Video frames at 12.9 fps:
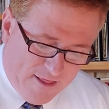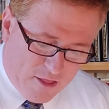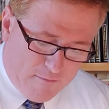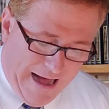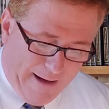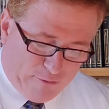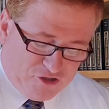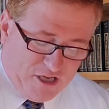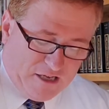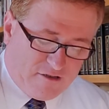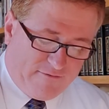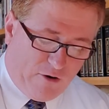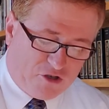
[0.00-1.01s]
The Bible
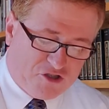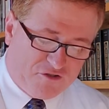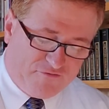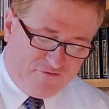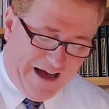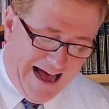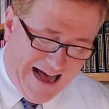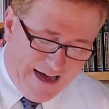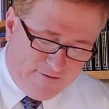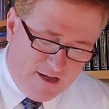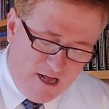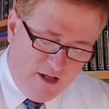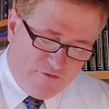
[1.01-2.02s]
says in verse
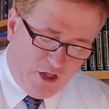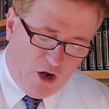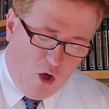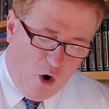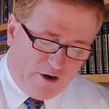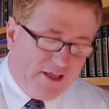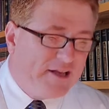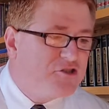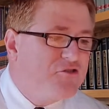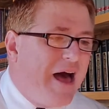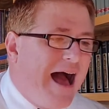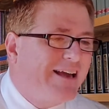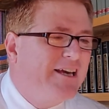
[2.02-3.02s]
5, the Lord is
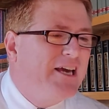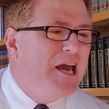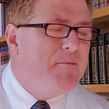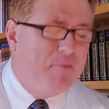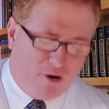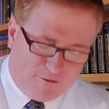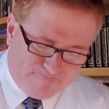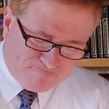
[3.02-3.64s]
thy keeper.